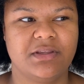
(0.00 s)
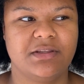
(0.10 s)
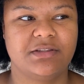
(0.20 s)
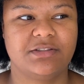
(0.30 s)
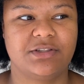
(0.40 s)

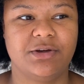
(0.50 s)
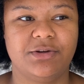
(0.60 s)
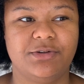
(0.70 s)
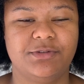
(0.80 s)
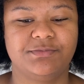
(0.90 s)

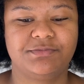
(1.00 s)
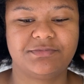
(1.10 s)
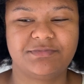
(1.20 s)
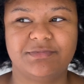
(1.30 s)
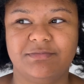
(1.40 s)
So
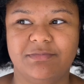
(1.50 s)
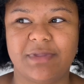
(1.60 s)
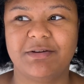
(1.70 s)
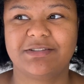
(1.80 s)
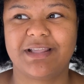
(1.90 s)
that
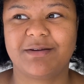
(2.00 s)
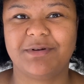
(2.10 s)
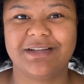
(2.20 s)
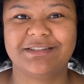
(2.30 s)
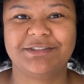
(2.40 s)
was like
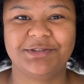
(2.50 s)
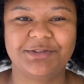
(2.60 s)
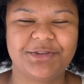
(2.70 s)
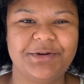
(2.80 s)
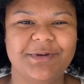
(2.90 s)
what,
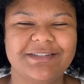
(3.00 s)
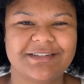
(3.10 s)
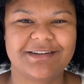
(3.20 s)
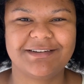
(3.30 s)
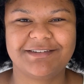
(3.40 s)
2-3 weeks
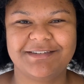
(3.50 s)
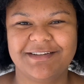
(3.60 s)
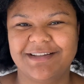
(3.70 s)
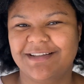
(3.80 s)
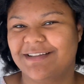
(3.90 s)
ago.
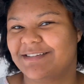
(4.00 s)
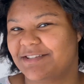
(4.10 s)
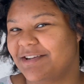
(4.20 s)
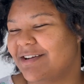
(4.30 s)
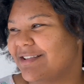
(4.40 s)
So
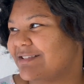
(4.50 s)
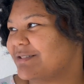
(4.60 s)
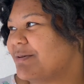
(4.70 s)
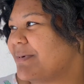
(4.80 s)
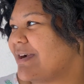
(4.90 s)
y'all, this is
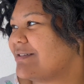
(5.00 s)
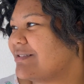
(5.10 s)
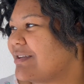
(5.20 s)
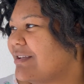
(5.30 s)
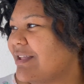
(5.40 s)
what my hair is
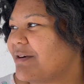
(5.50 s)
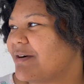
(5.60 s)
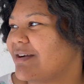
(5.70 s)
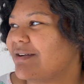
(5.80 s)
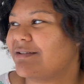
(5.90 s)
looking like right
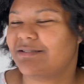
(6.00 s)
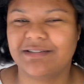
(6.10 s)
now.